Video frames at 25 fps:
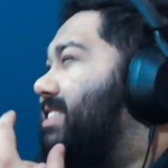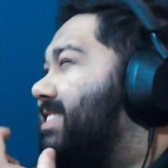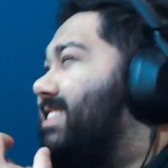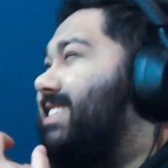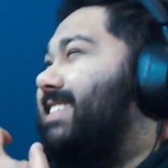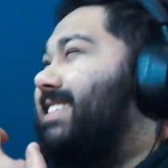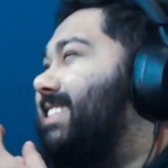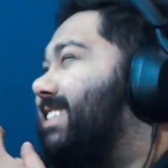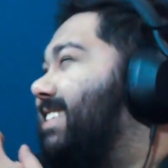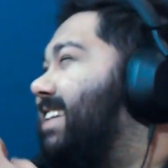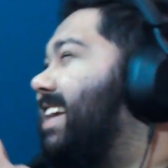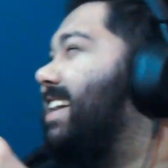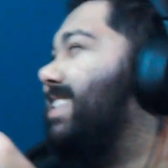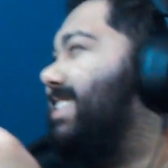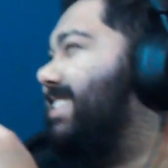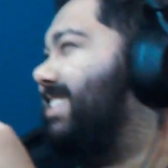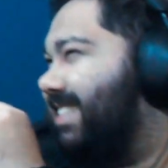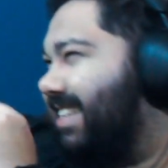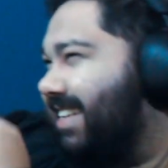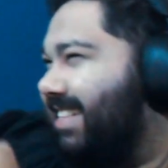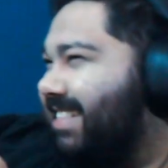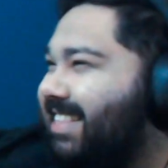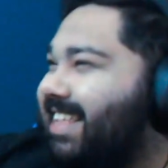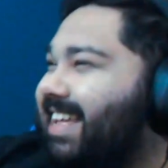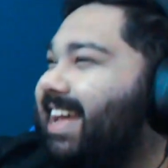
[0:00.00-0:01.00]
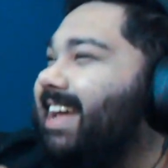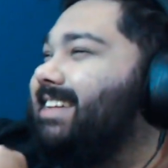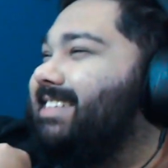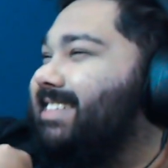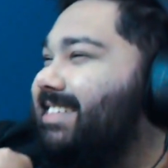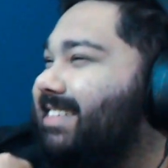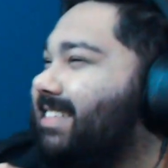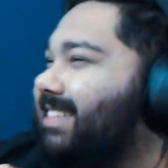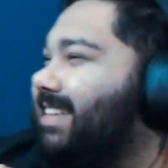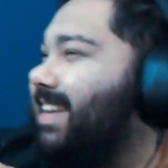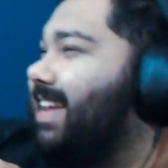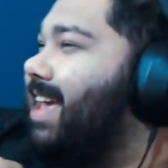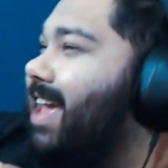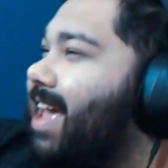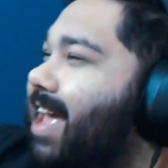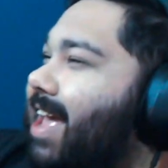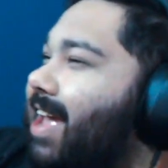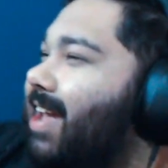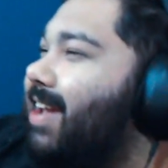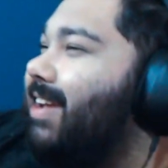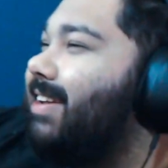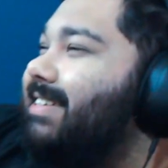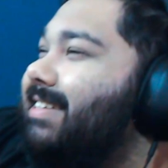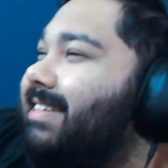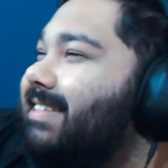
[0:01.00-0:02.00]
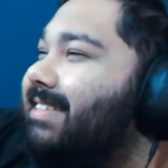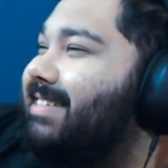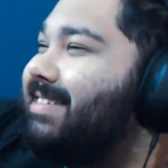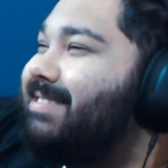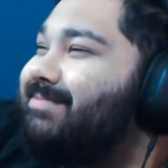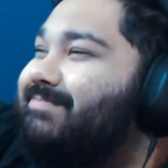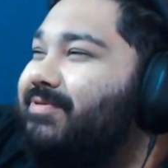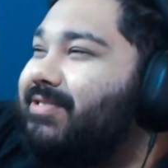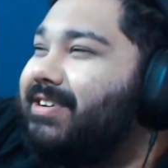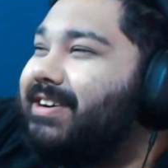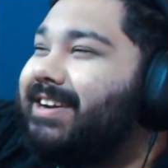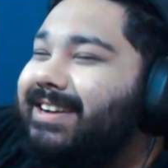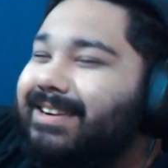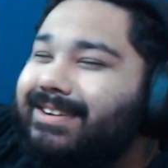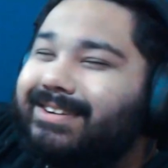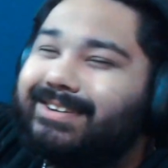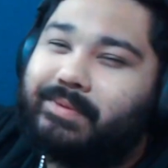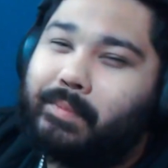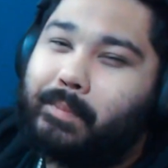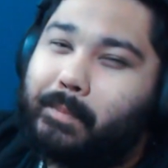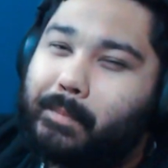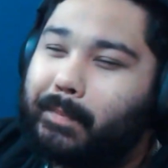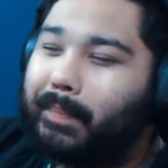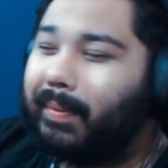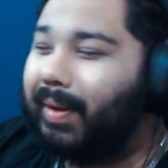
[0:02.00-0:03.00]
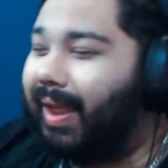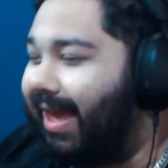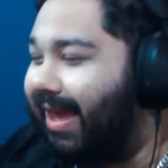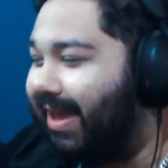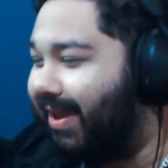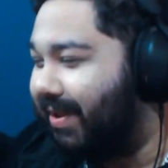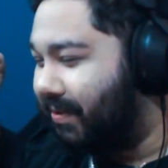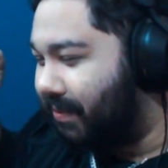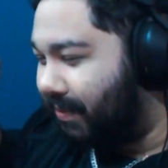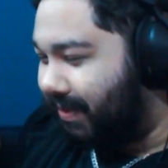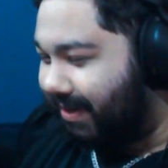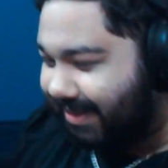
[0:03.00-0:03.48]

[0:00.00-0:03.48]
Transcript: just gets in there, just freaking playing with